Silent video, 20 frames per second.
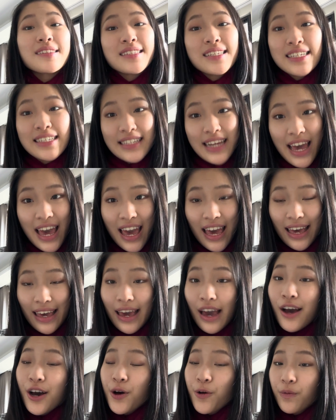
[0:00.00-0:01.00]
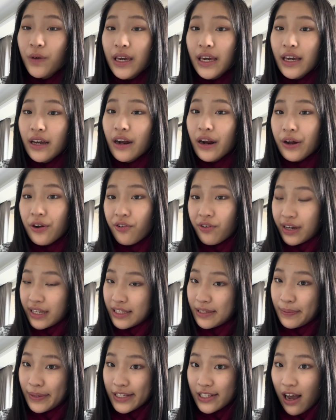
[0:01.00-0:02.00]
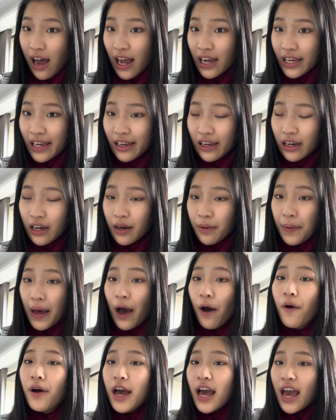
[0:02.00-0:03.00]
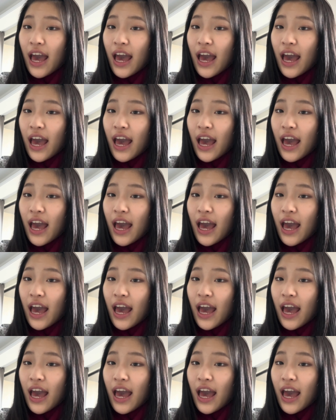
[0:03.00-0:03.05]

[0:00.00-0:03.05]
Today we are going to be talking about